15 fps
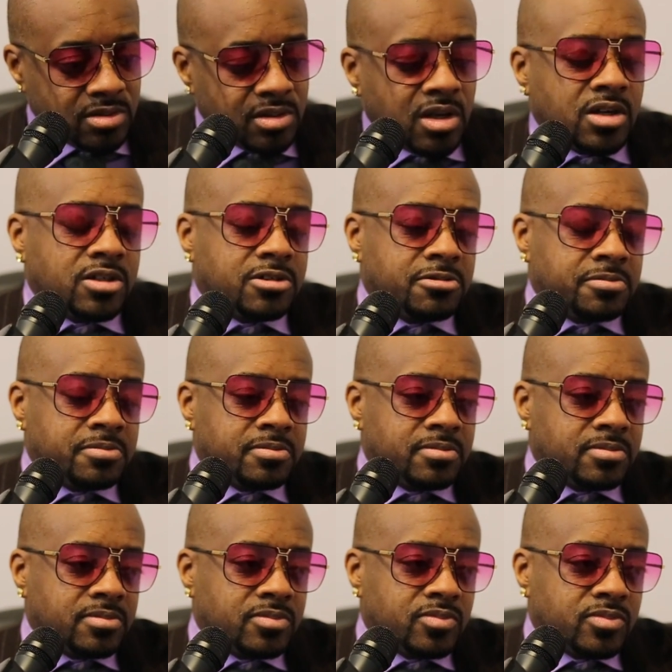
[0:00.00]
Dondria
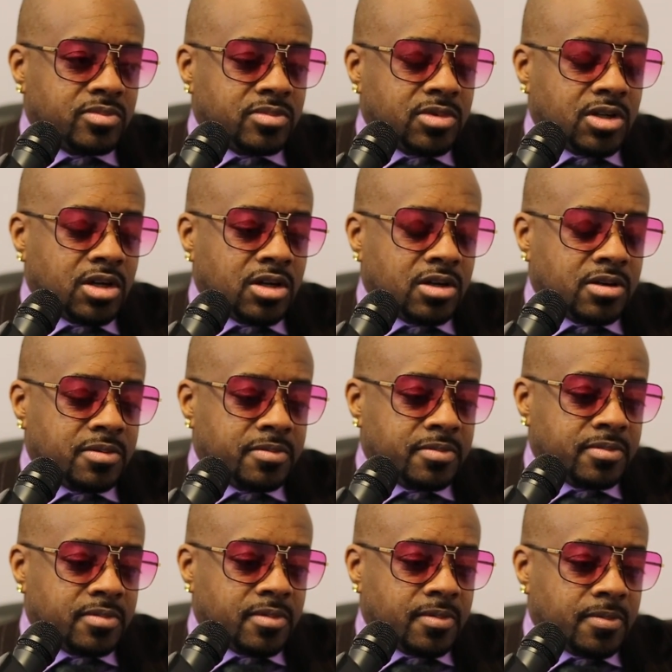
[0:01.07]

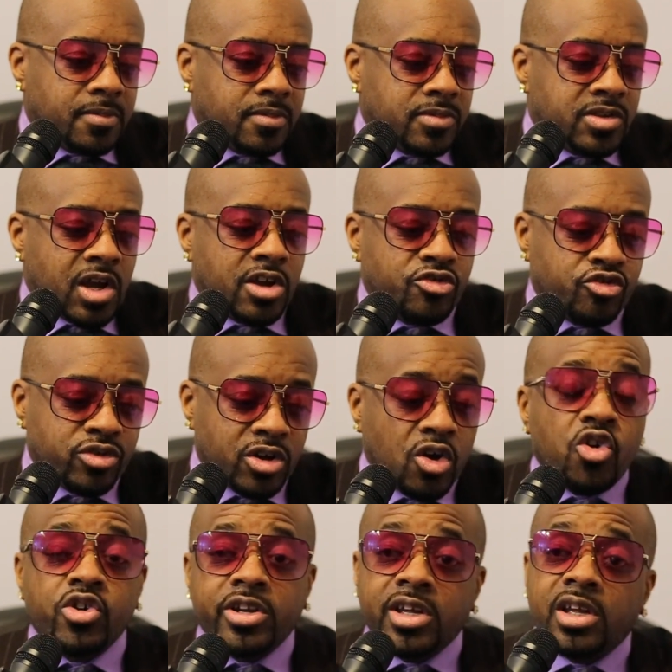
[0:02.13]

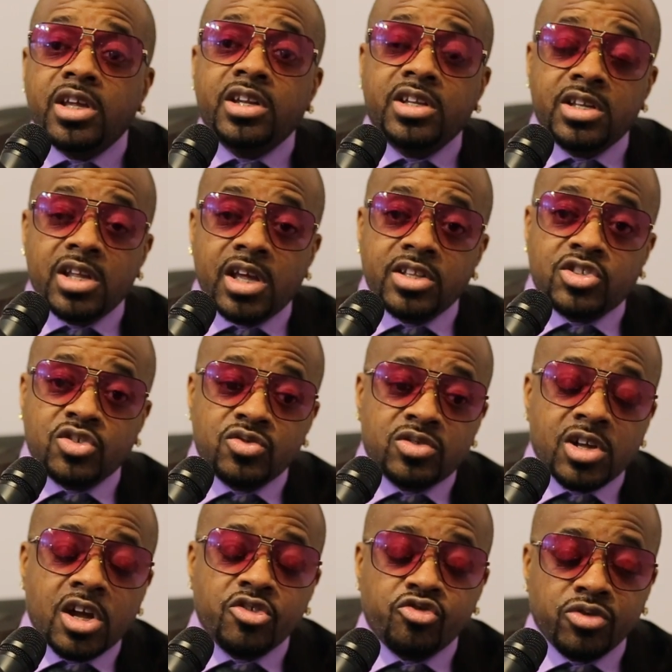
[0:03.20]
on the internet. So
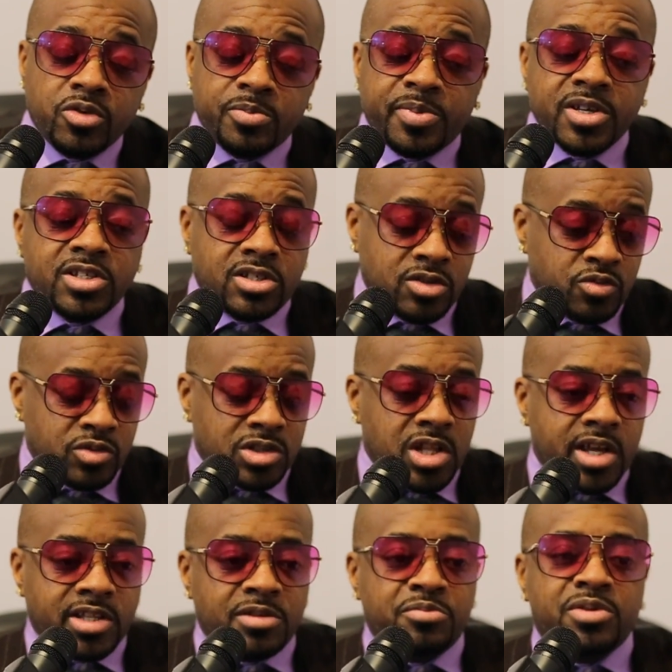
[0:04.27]
Dondria basically was
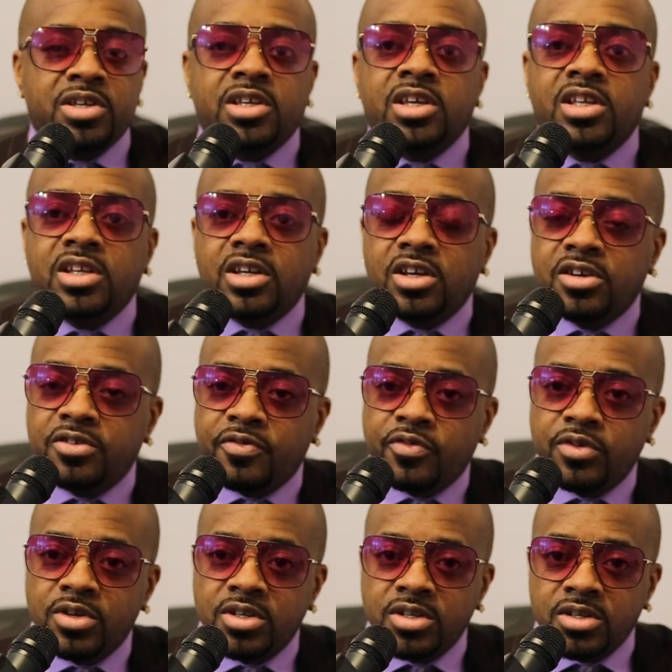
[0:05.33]
like the beginning of
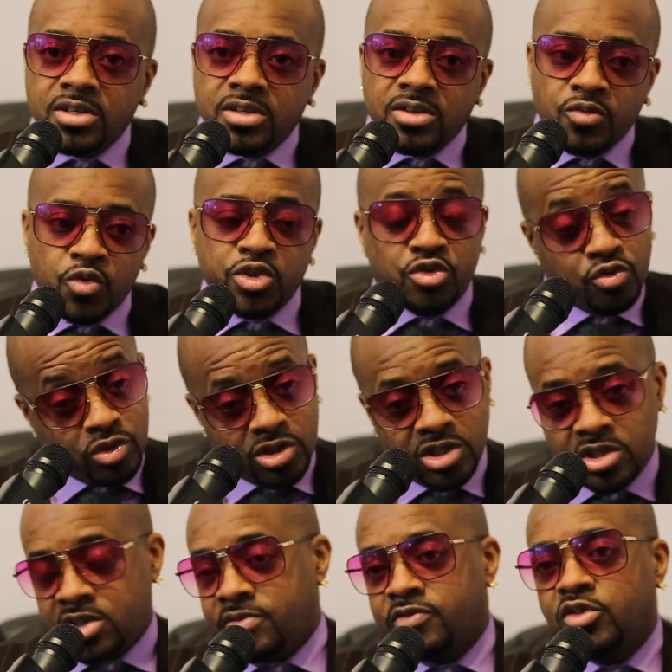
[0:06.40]
what you see
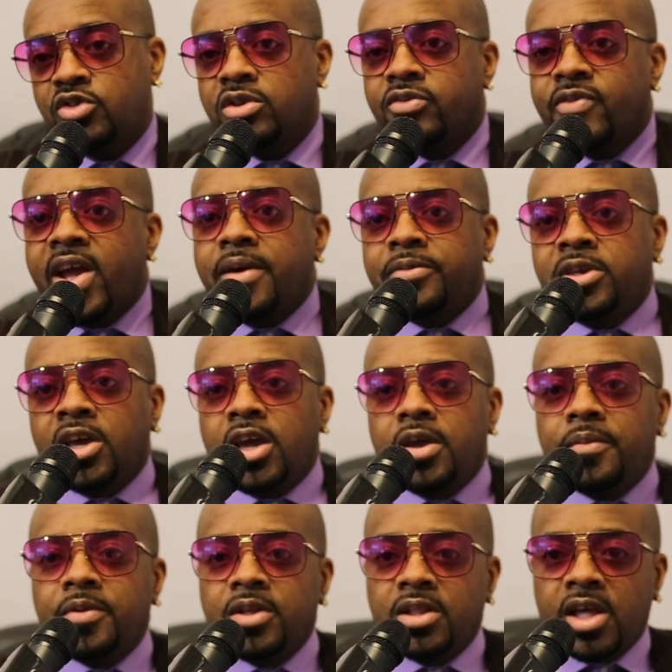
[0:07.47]
even on the rap
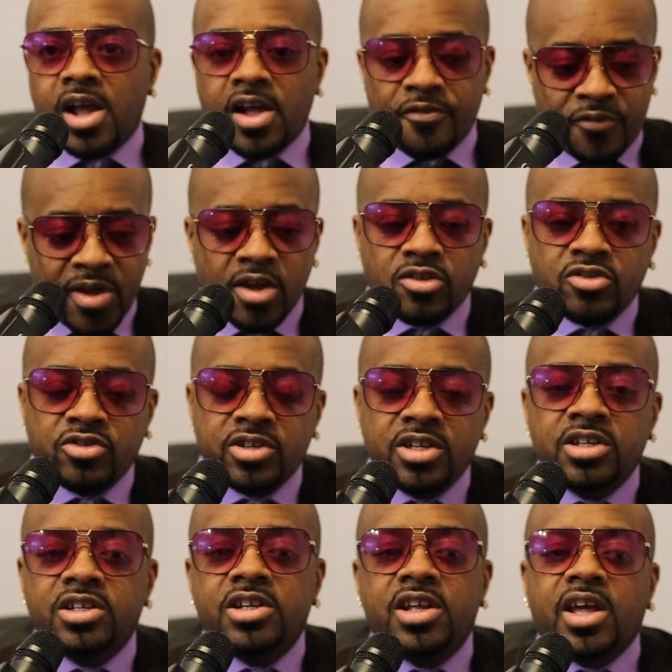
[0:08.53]
game. Like I found on the
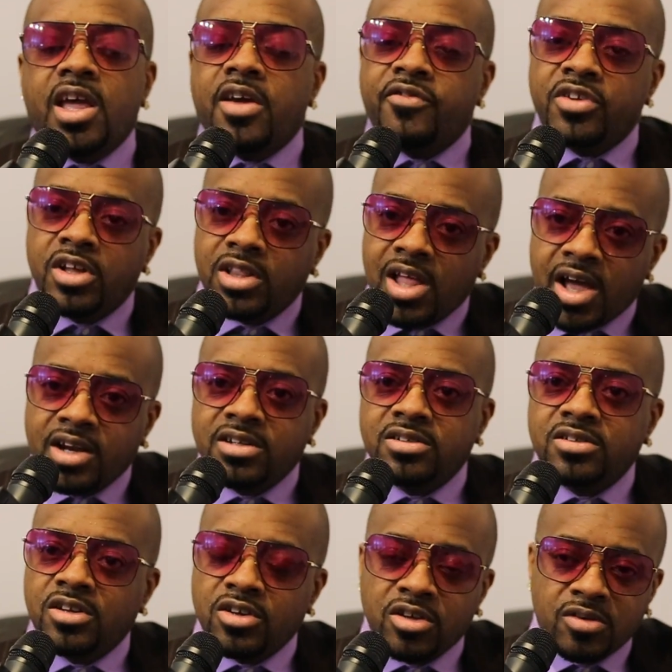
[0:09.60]
internet having
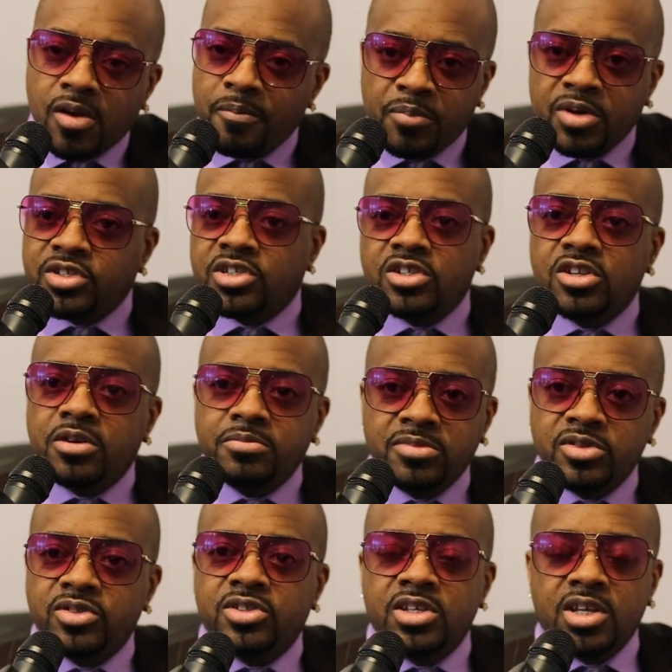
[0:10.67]
a bunch of
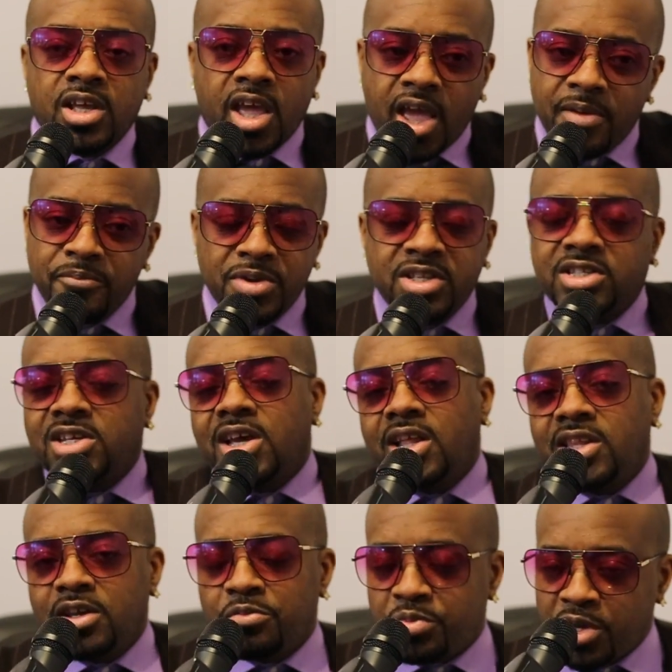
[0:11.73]
numbers and me
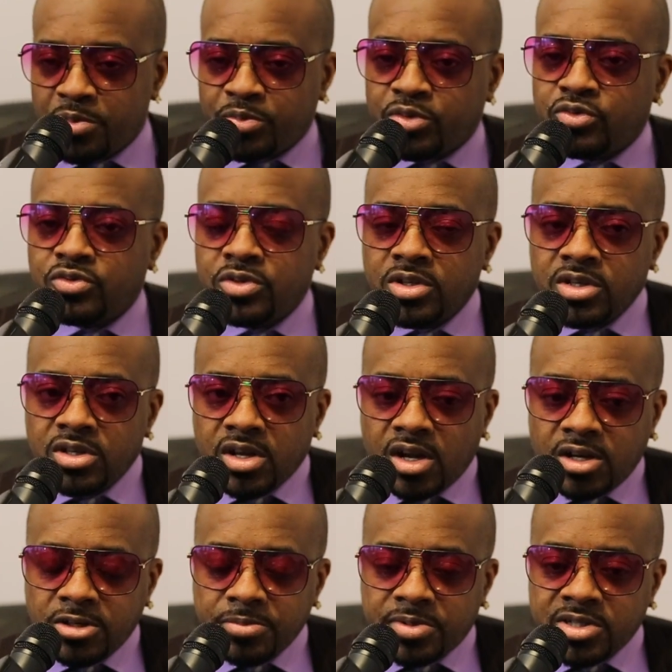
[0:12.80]
telling people,
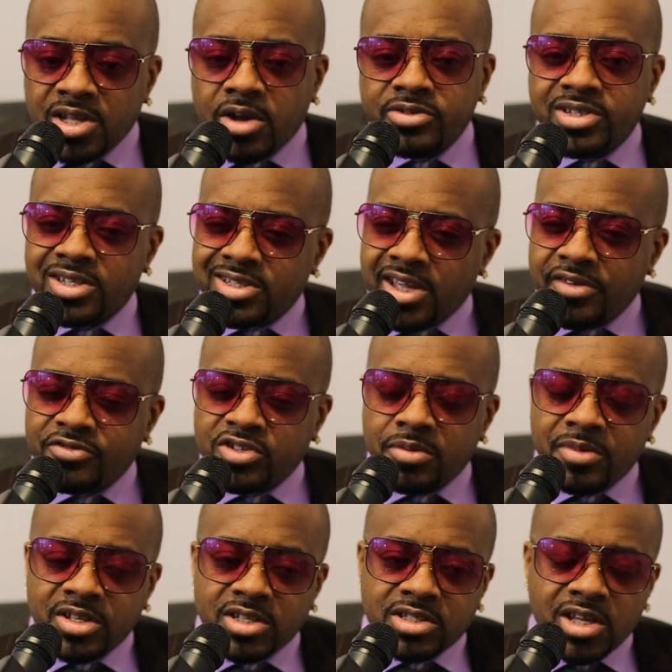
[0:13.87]
because I was at Def
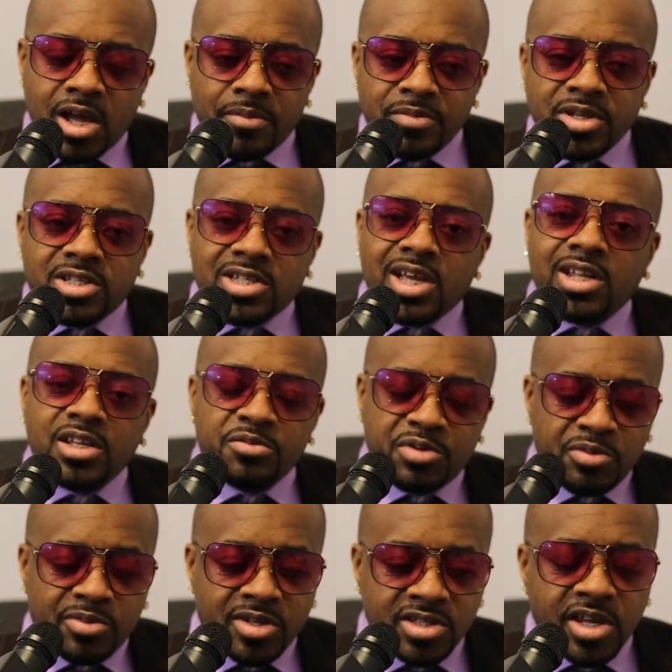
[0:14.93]
Jam at the time, me telling
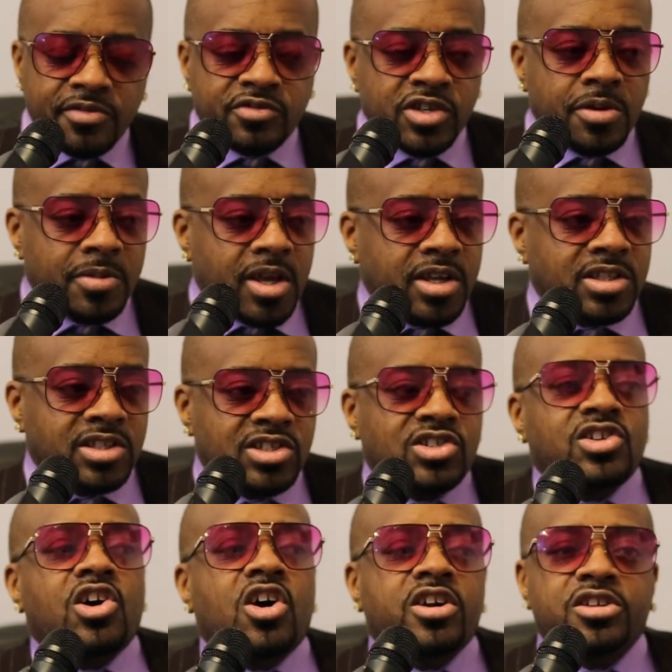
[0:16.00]
people at Def Jam like this
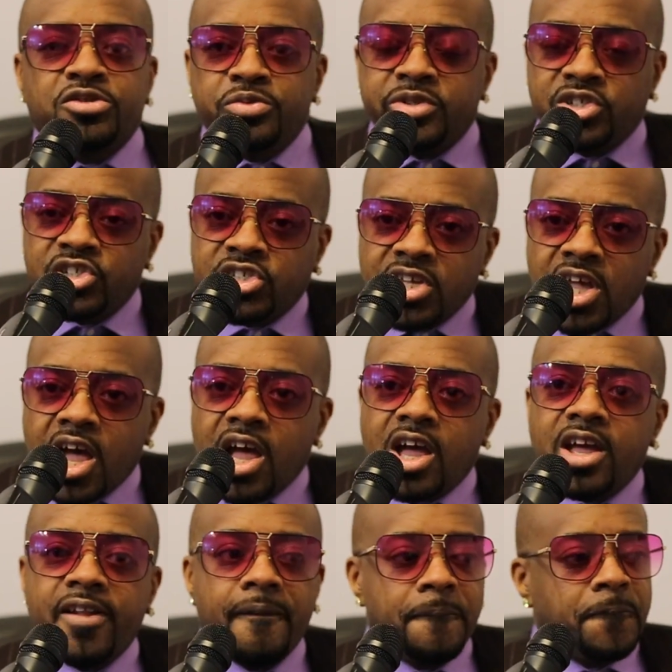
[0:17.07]
is an artist we should
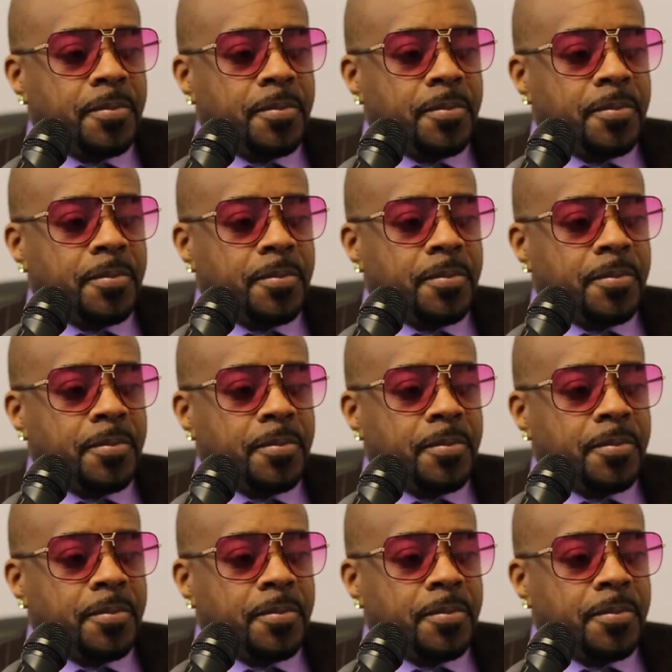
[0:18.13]
sign.